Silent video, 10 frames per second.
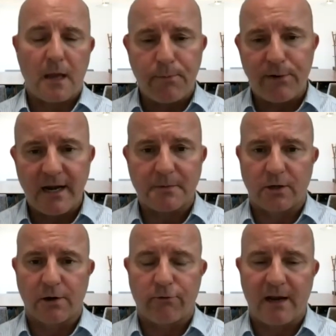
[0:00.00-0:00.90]

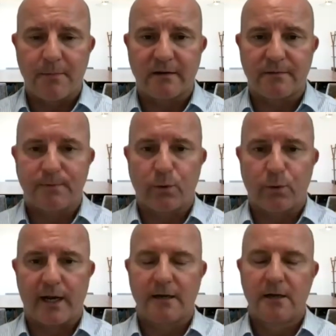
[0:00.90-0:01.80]
prenuptial agreement
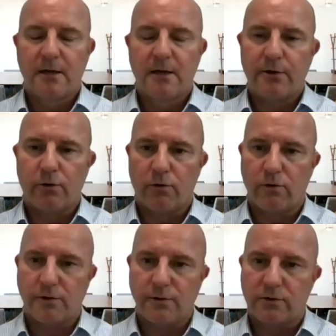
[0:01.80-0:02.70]
between
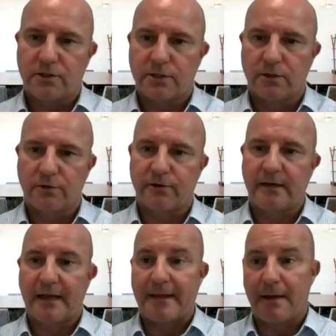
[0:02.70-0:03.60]
your children
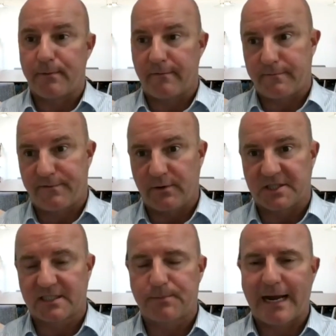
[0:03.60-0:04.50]
and their
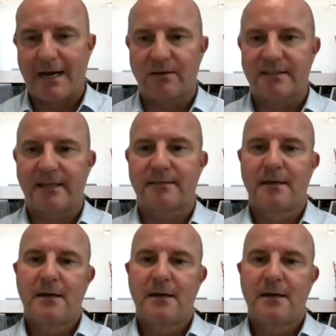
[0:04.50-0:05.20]
future spouses.